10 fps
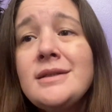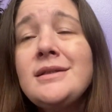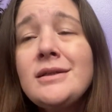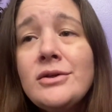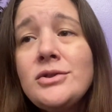
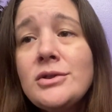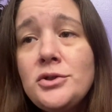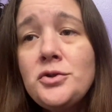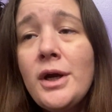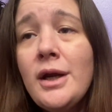seriously
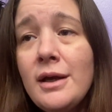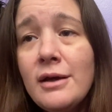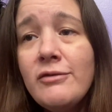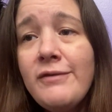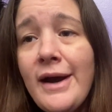training
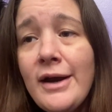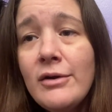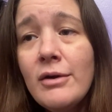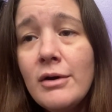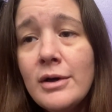in
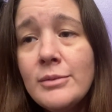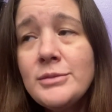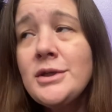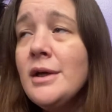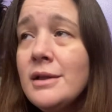firearms,